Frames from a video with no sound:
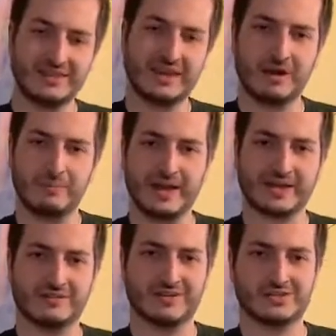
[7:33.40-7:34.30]
outback
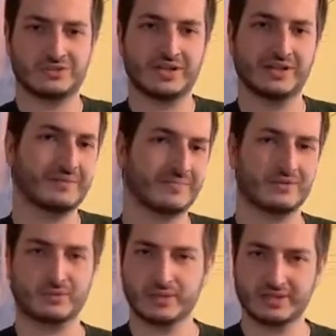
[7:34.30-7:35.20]
of Australia, it
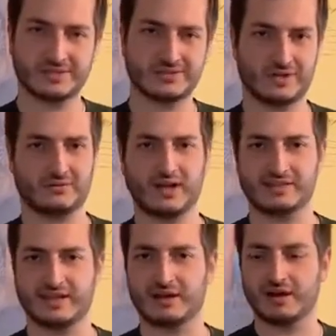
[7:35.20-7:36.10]
really does not rain
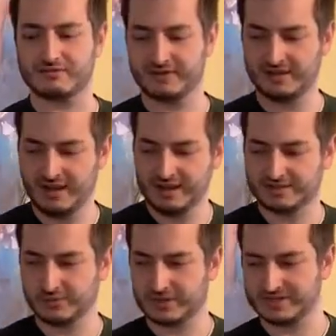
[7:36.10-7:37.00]
that often.
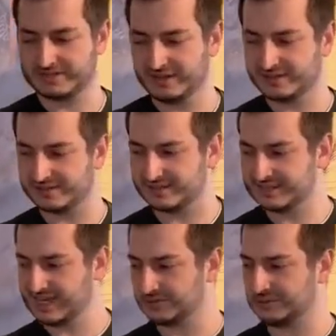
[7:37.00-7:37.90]
So when it does, these
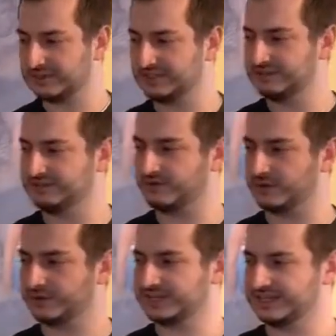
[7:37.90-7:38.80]
guys will lean
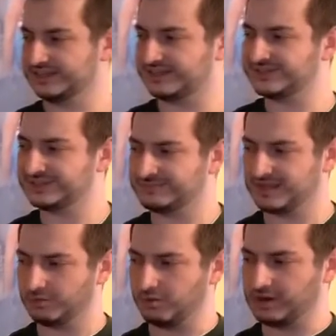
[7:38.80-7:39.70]
forward like this.
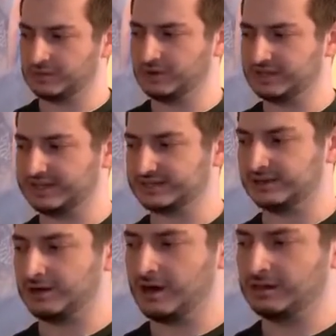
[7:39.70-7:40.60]
Water will collect
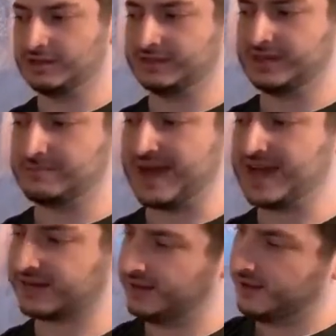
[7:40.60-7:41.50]
all on their
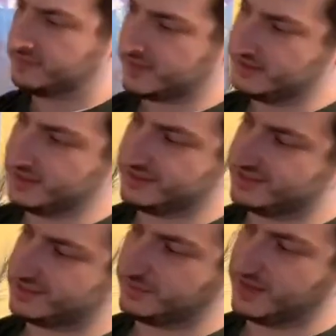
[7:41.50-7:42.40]
back. And then the
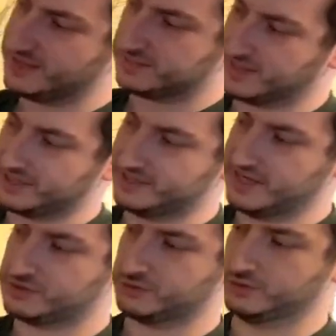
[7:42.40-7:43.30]
spines make a
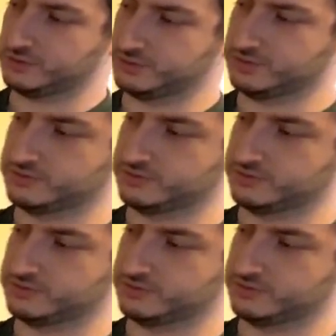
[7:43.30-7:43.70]
natural groove